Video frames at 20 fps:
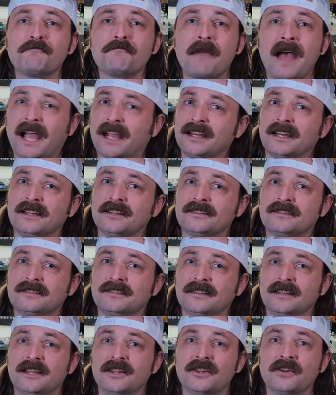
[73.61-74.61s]

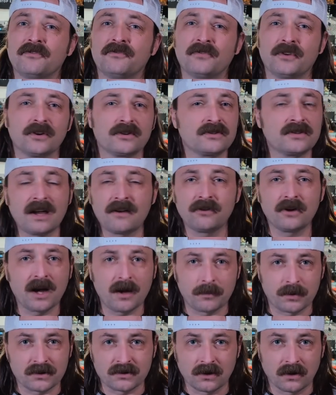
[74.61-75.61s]
magnets in the first ever
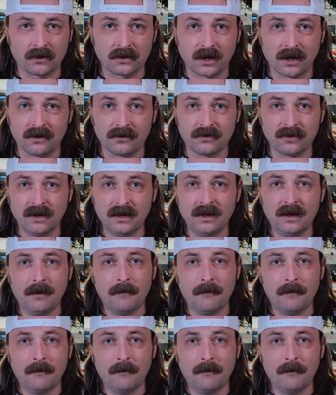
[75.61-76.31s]
episode of